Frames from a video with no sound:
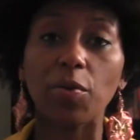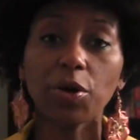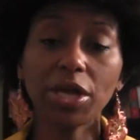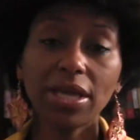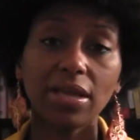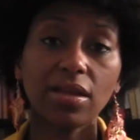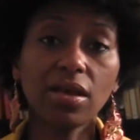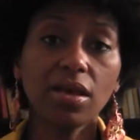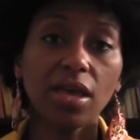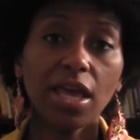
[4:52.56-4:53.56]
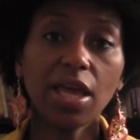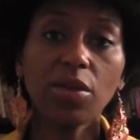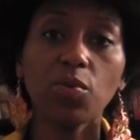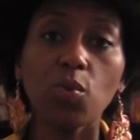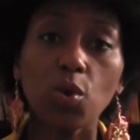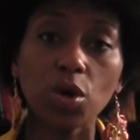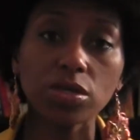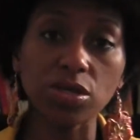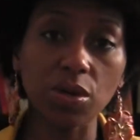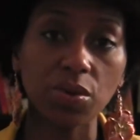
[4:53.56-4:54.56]
we're in war
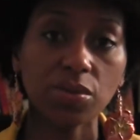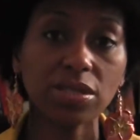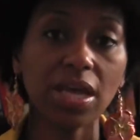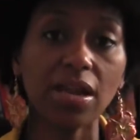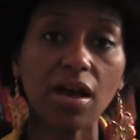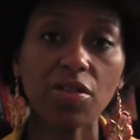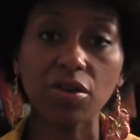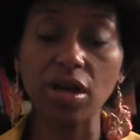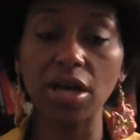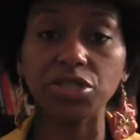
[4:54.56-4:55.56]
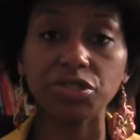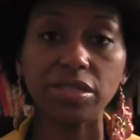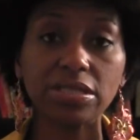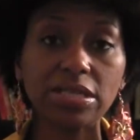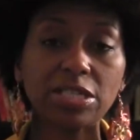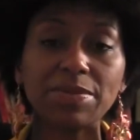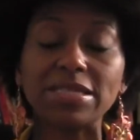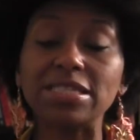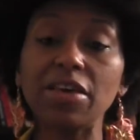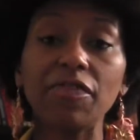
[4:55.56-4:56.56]
zones in other countries,
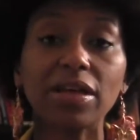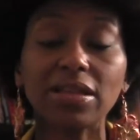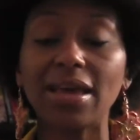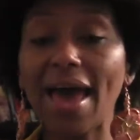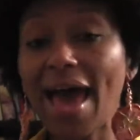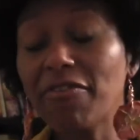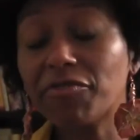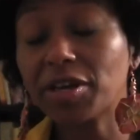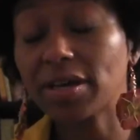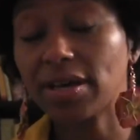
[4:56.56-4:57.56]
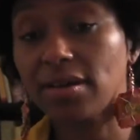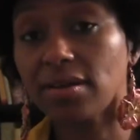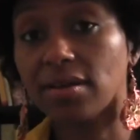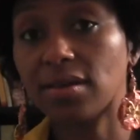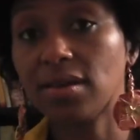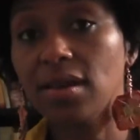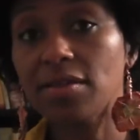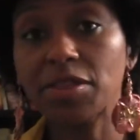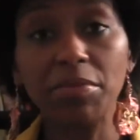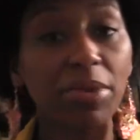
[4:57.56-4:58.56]
specifically Africa.
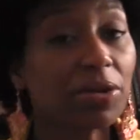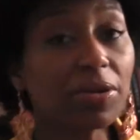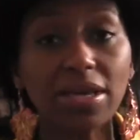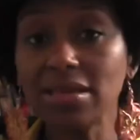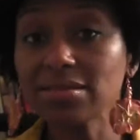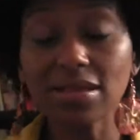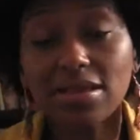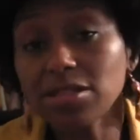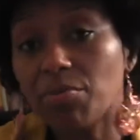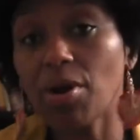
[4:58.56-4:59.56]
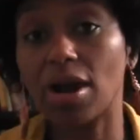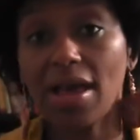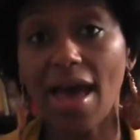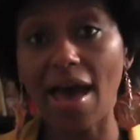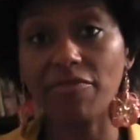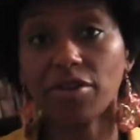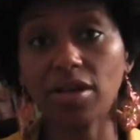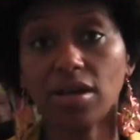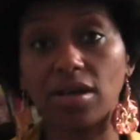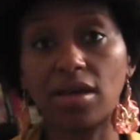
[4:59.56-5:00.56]
The Middle East is a part of
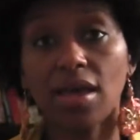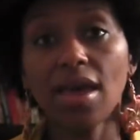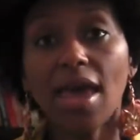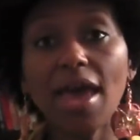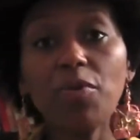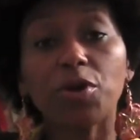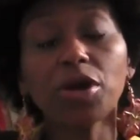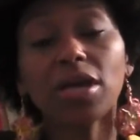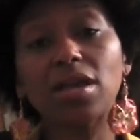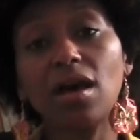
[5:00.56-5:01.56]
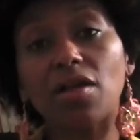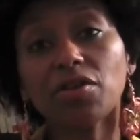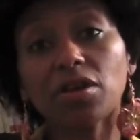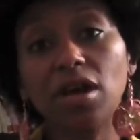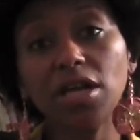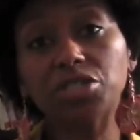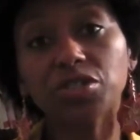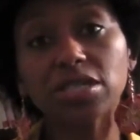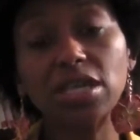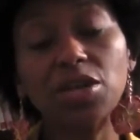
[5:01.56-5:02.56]
Africa. And we're in other
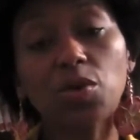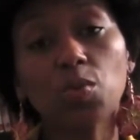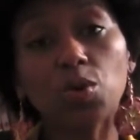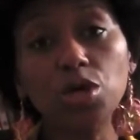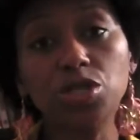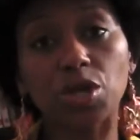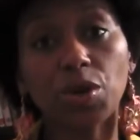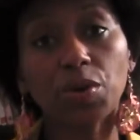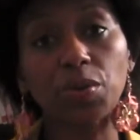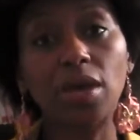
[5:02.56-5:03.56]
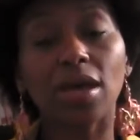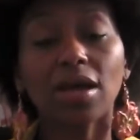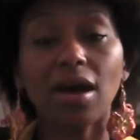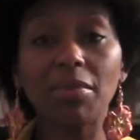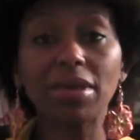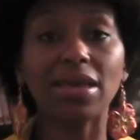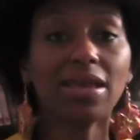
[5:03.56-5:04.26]
countries in a war zone, coming